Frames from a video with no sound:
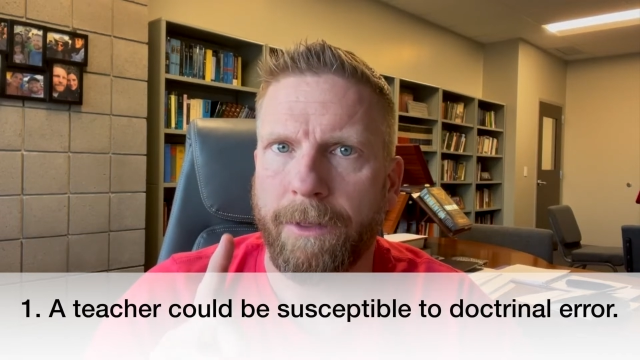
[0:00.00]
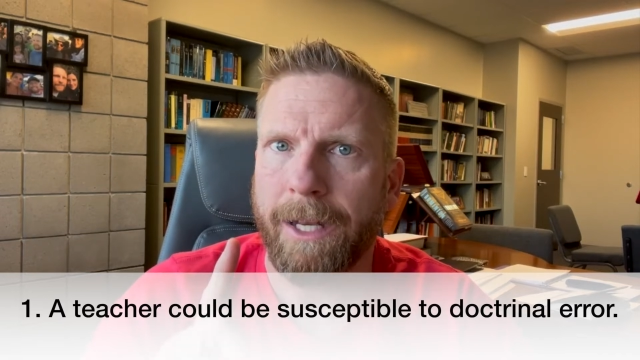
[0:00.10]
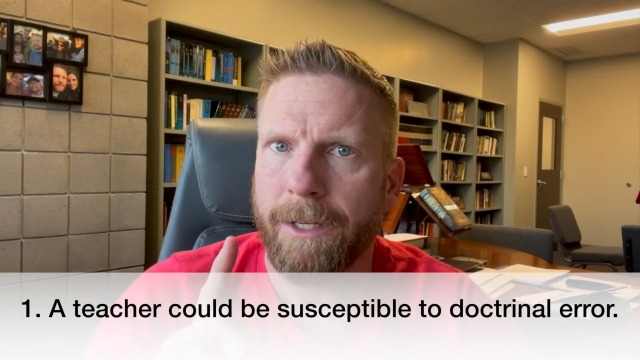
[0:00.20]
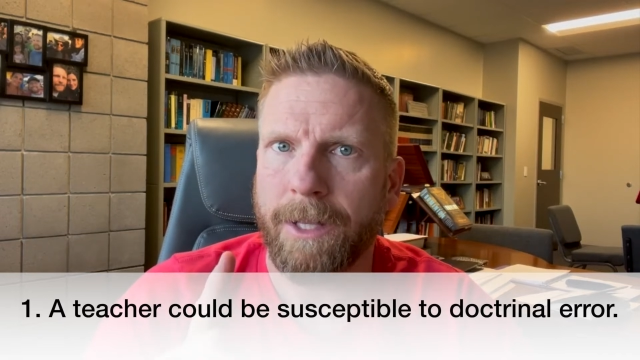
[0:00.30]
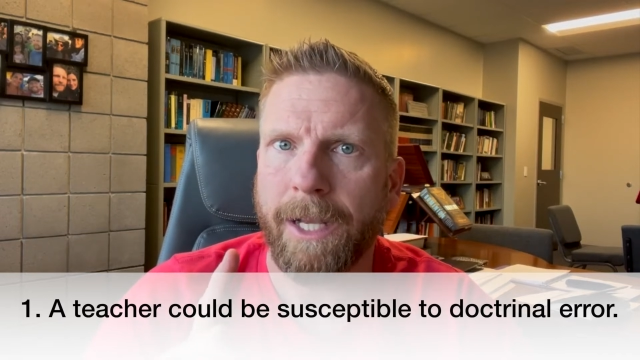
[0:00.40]

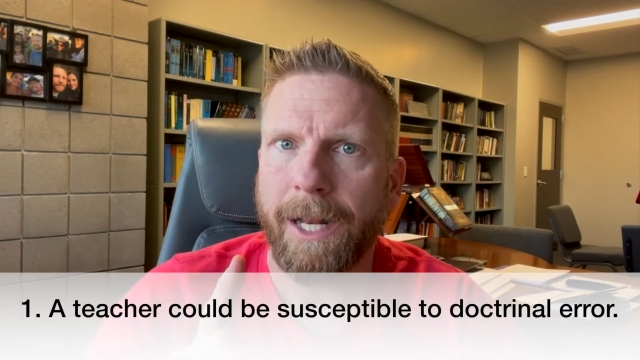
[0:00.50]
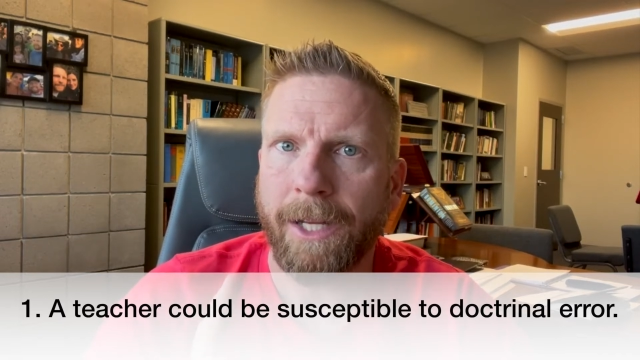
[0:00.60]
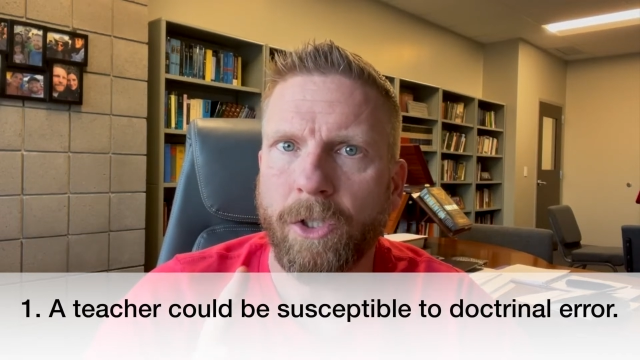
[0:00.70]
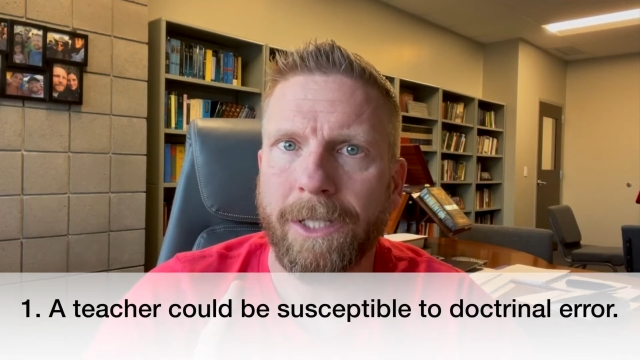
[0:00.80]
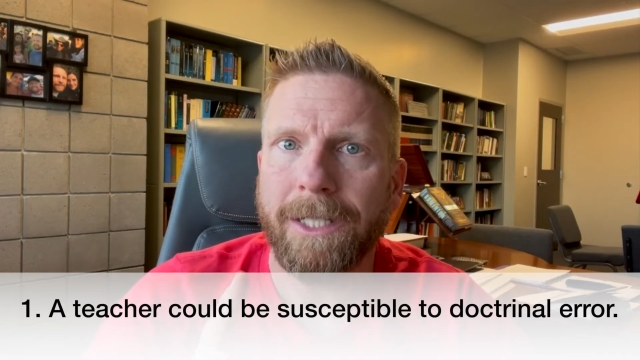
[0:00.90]
That is, they could
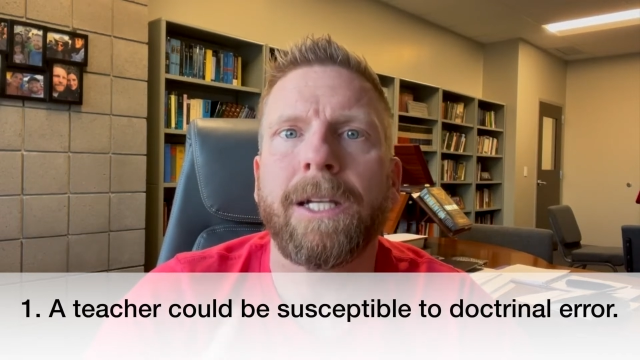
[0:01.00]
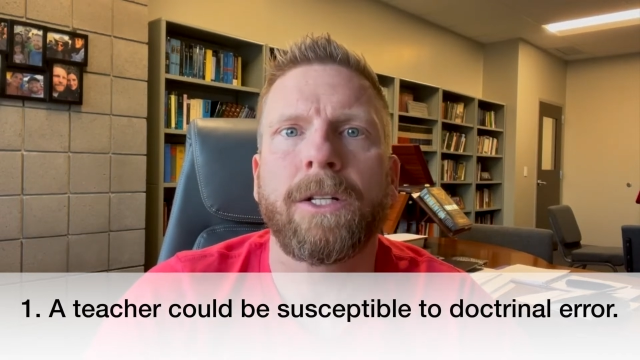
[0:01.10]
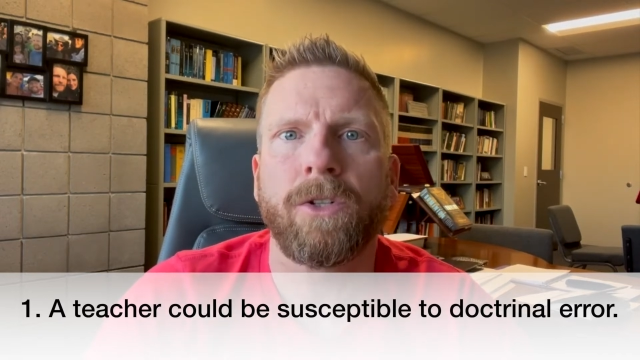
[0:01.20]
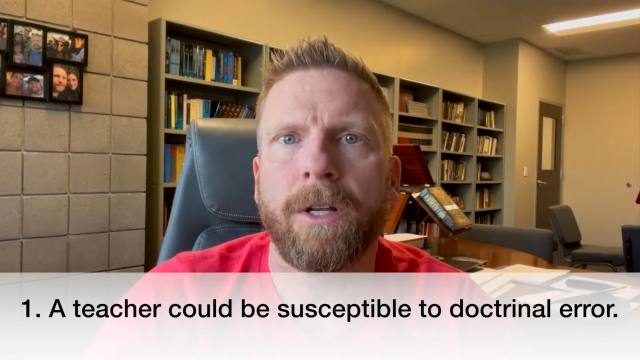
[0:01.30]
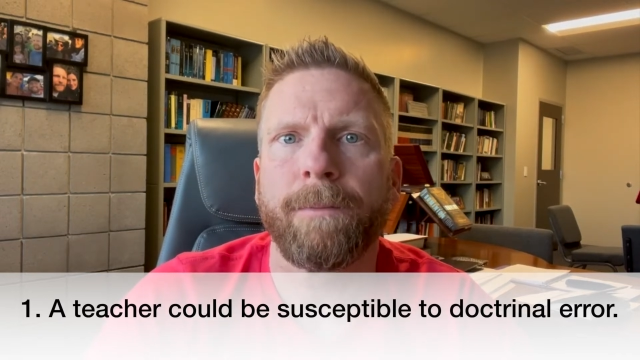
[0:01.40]
actually
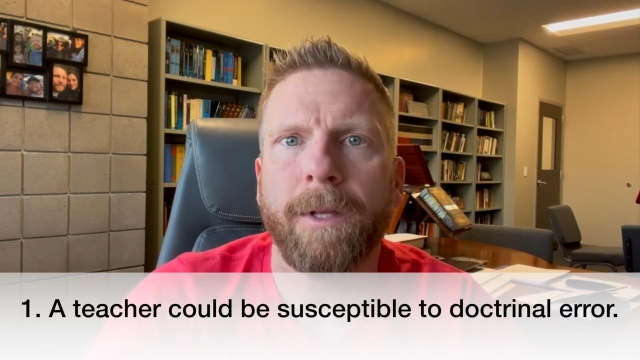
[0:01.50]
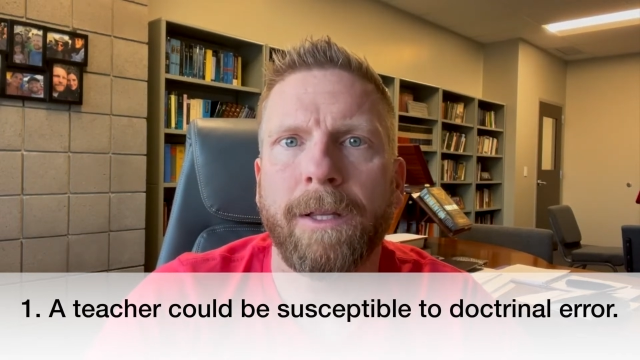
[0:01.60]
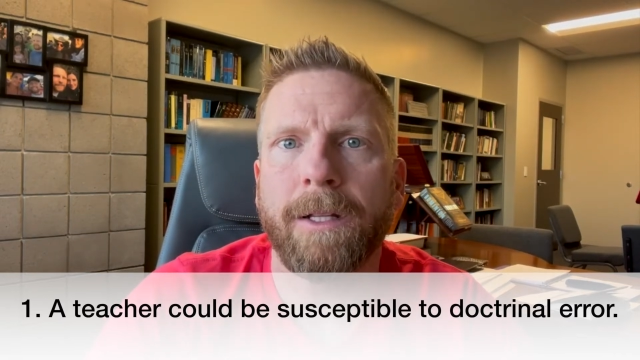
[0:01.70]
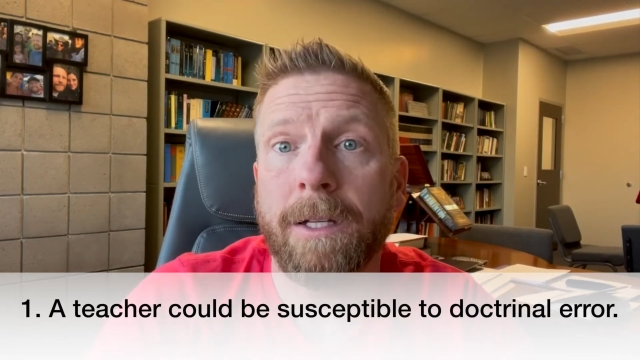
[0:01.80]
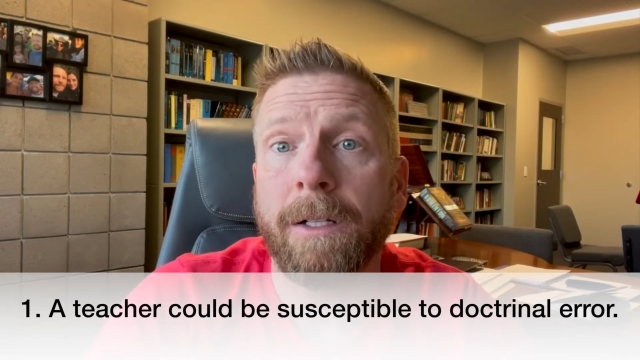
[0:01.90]
teach something
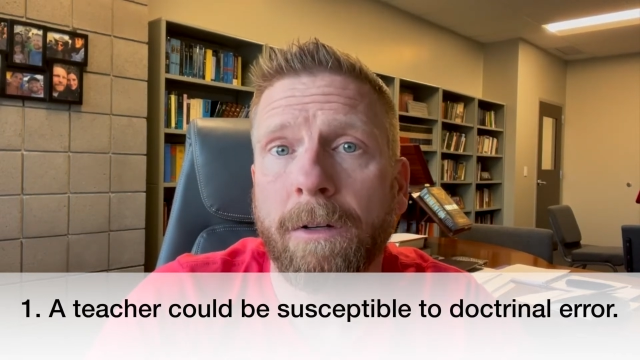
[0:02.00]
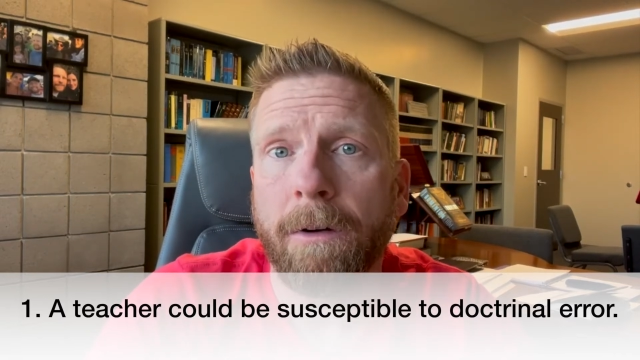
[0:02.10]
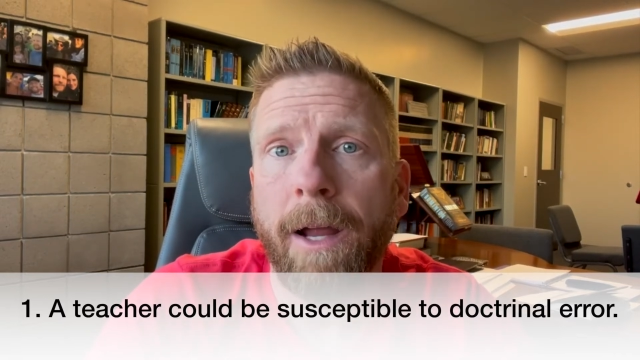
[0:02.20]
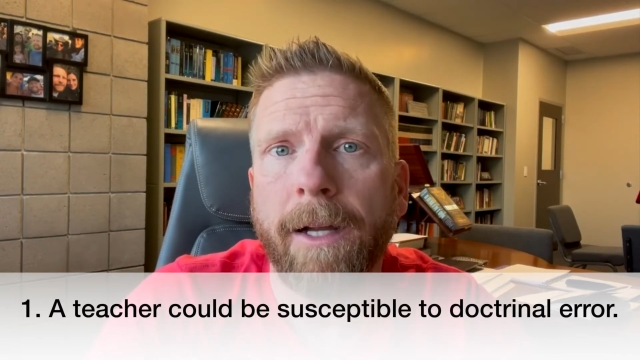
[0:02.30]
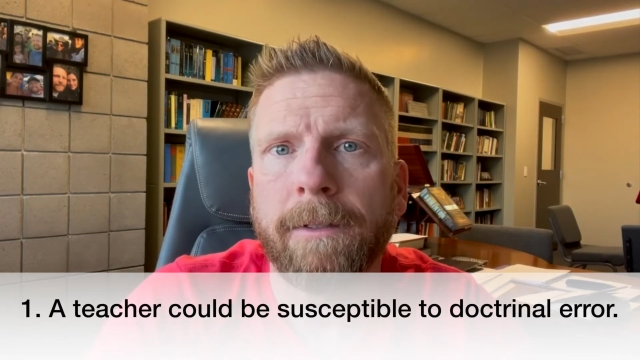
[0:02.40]
that's
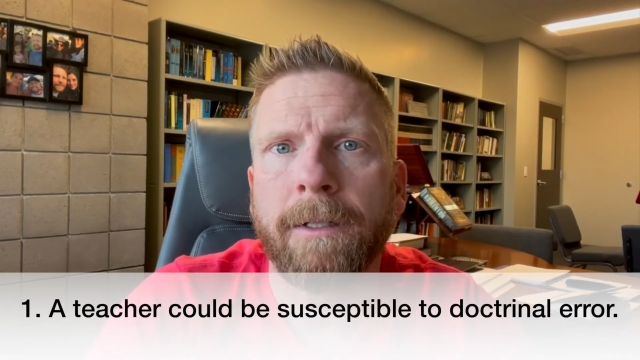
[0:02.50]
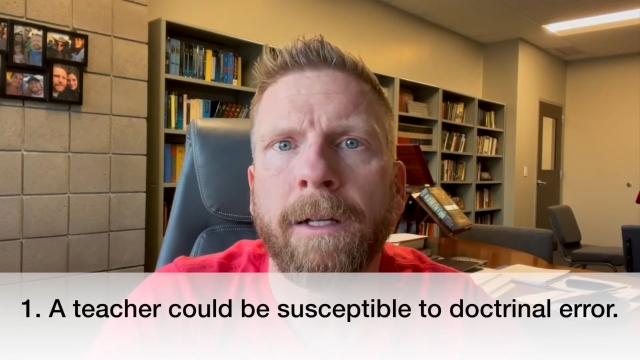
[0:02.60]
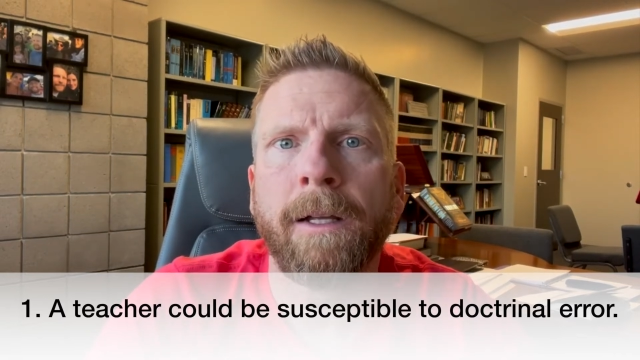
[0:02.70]
incorrect.